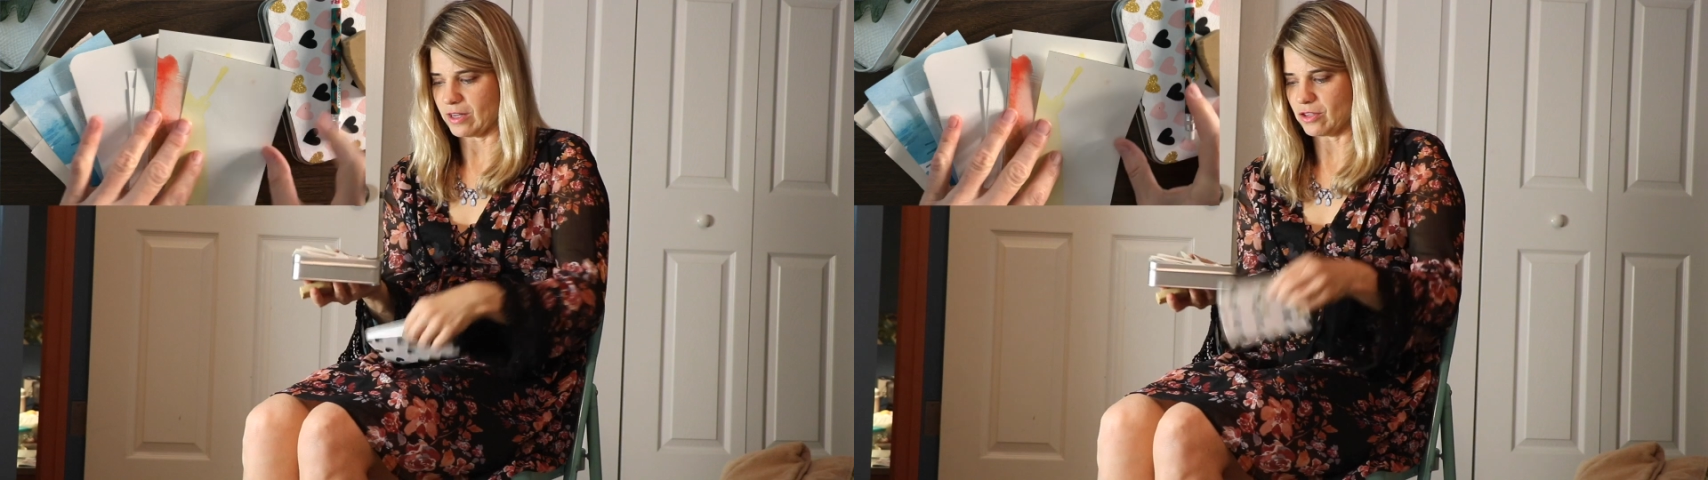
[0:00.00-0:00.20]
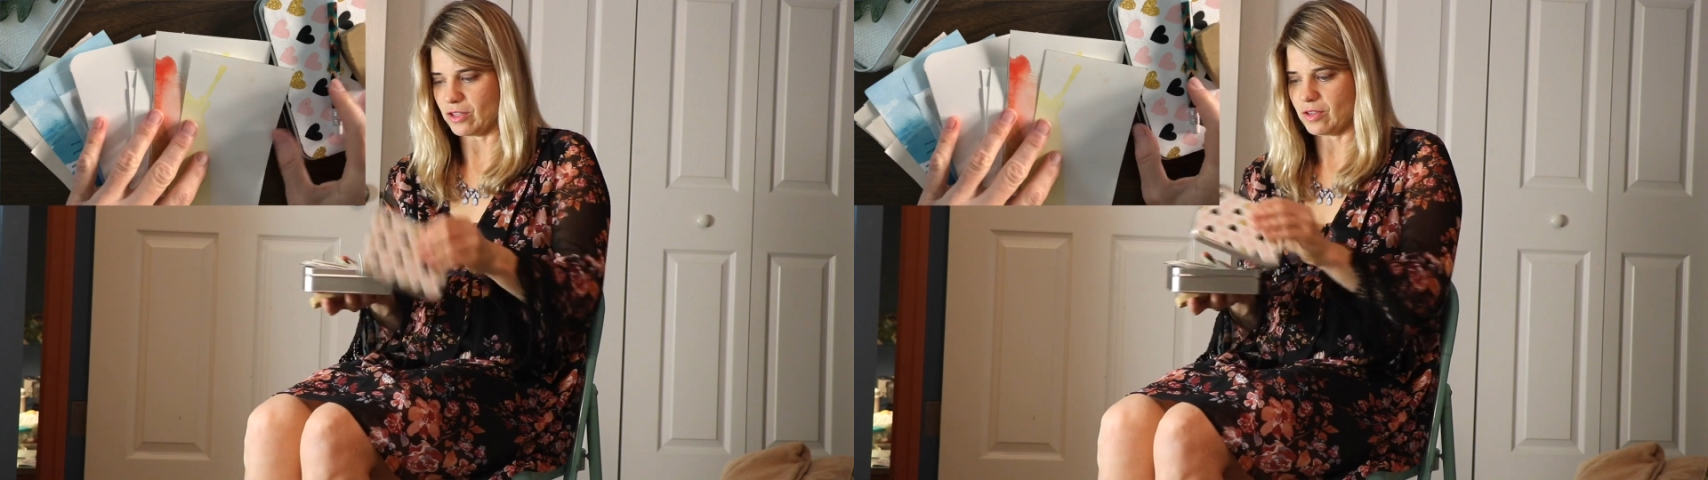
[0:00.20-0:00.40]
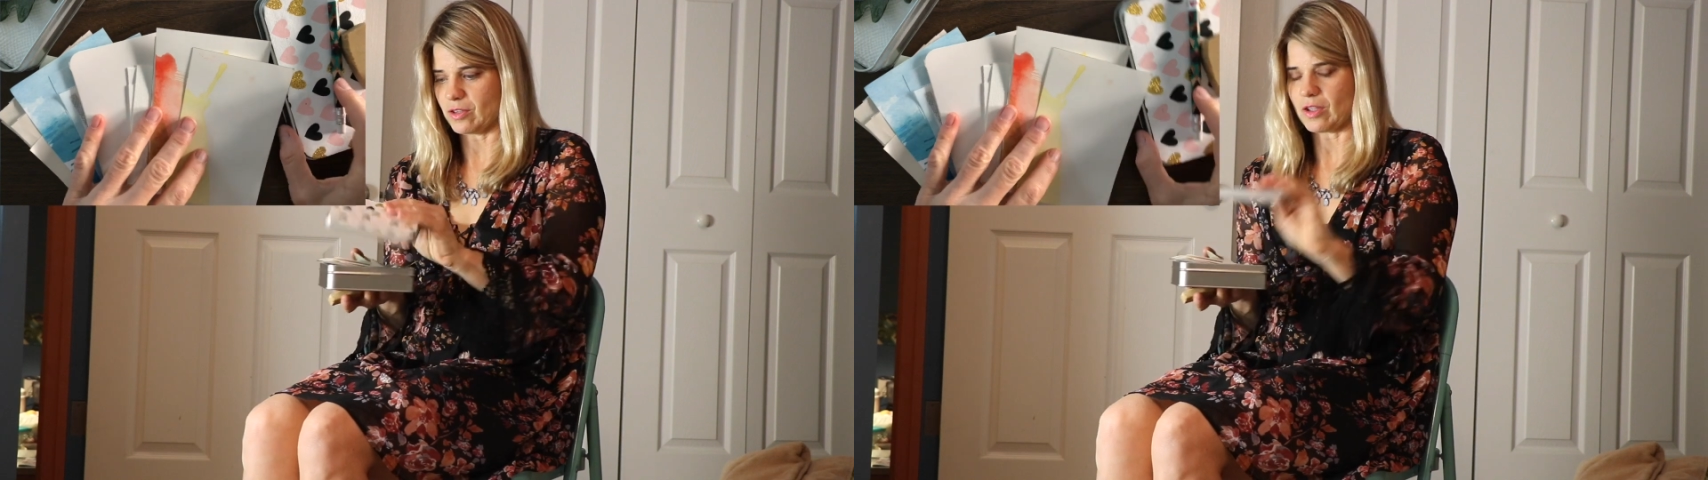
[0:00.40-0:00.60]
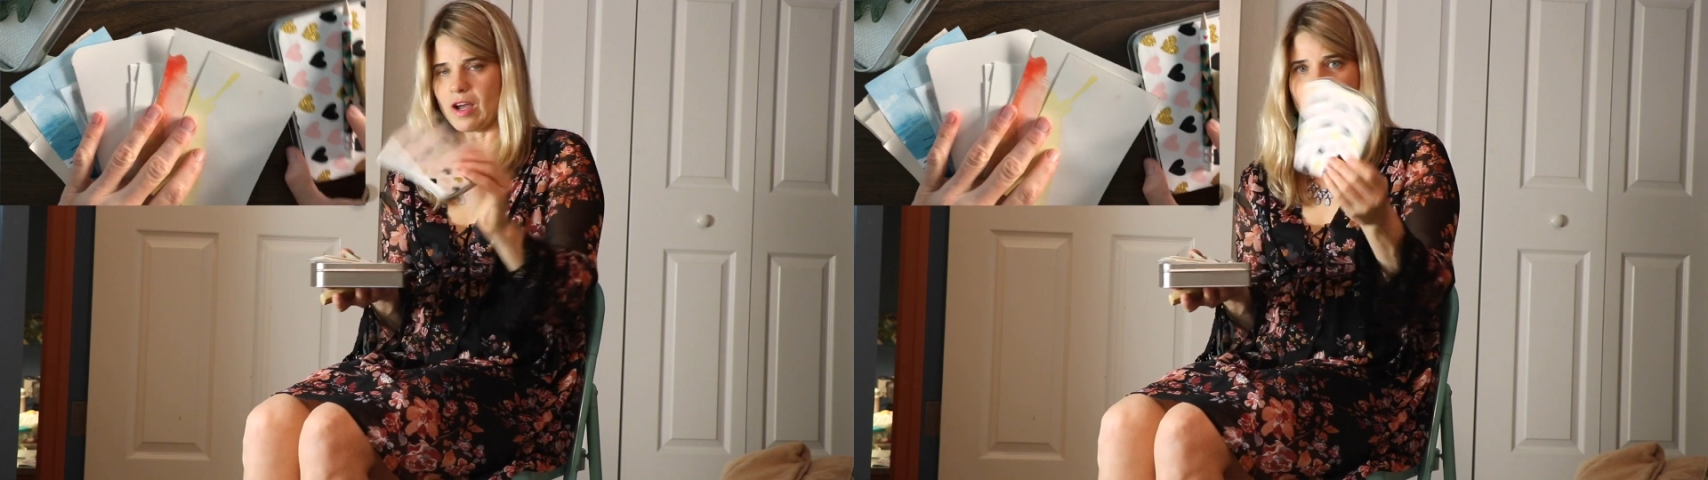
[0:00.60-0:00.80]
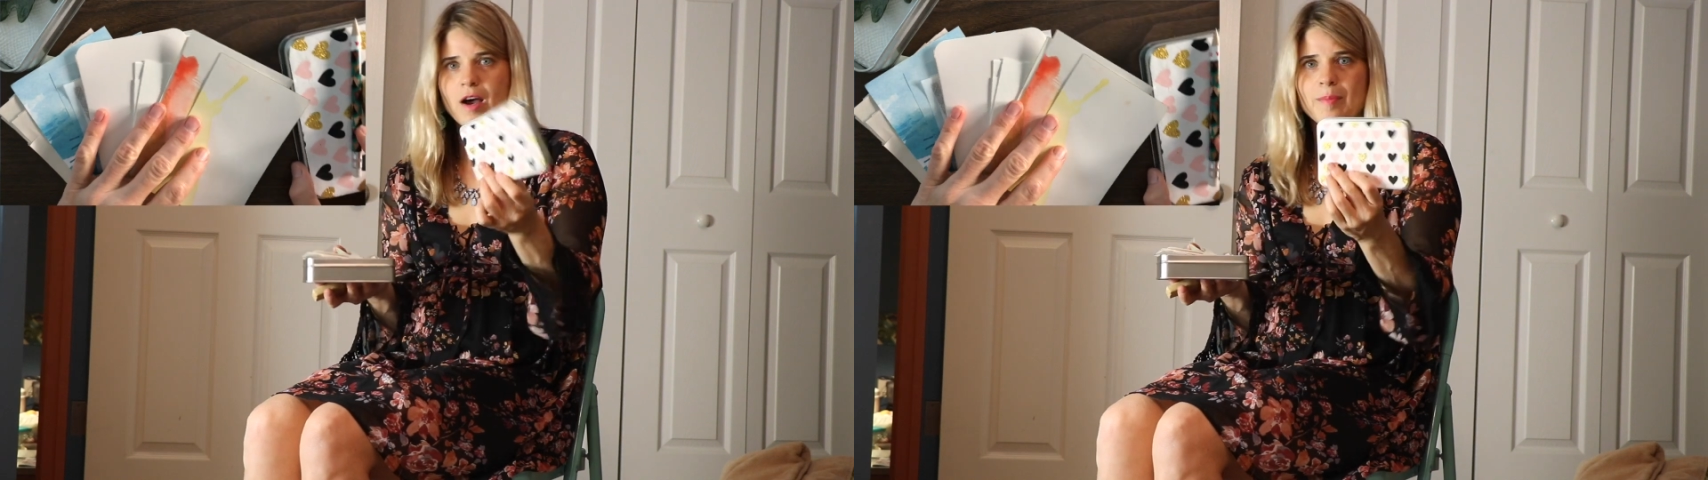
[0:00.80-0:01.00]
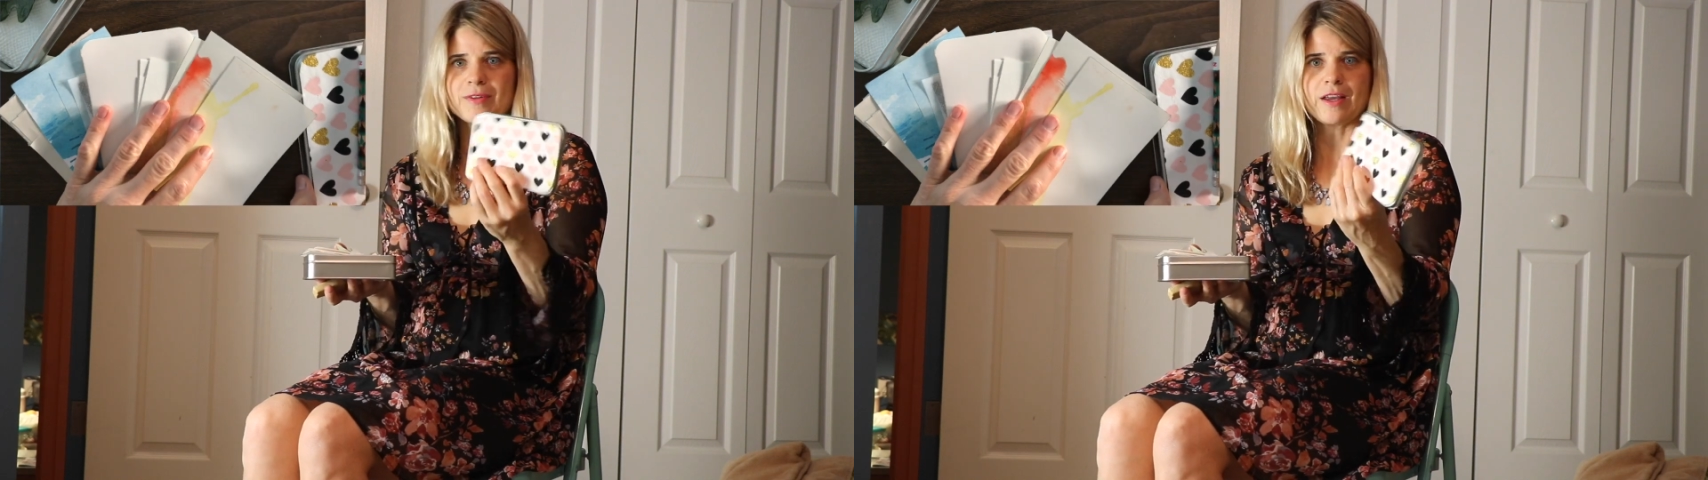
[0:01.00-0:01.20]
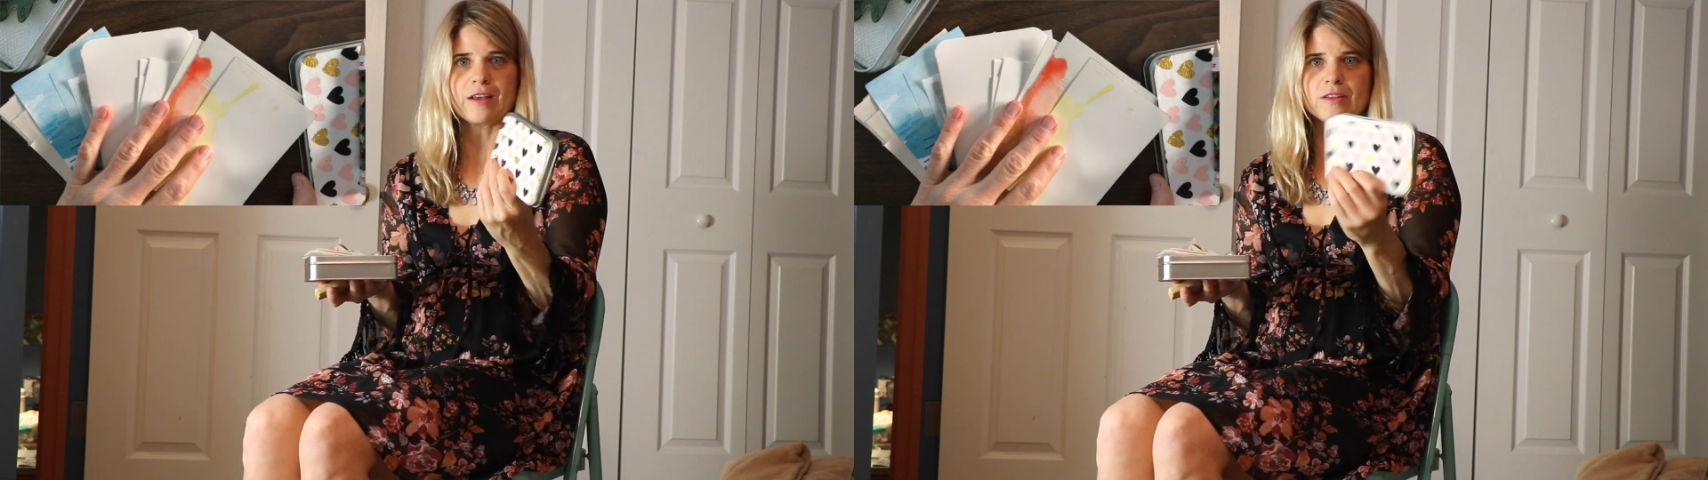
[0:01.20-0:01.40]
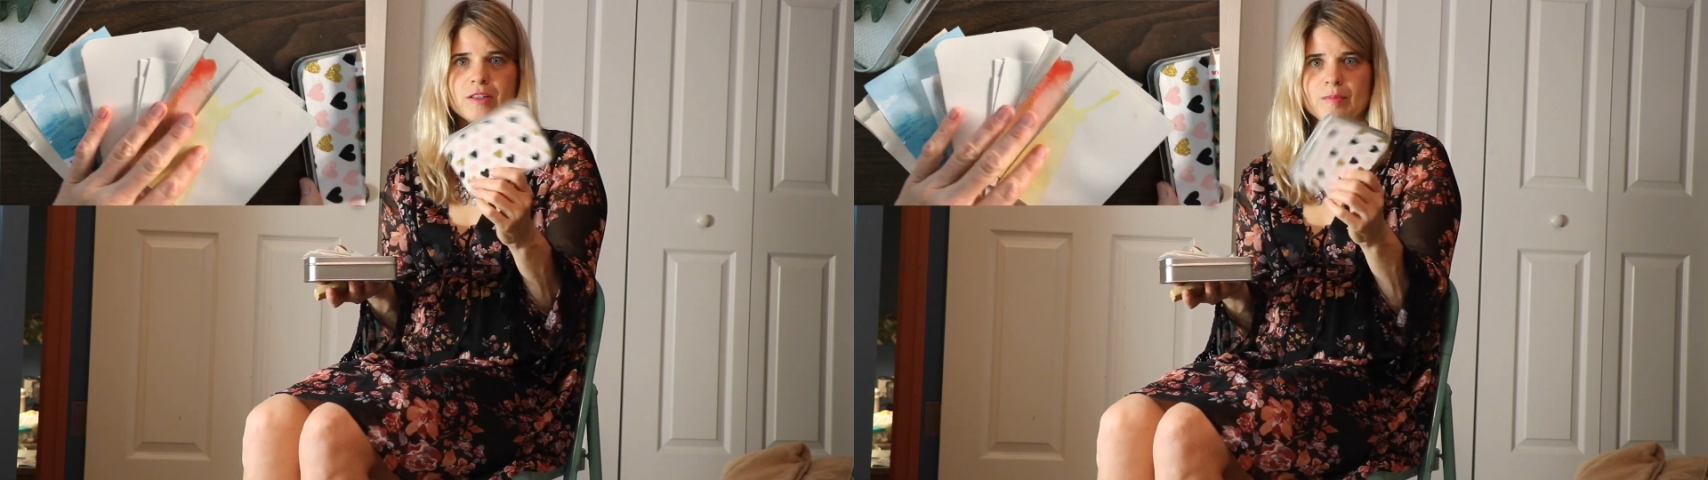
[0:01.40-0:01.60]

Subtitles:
I just upcycled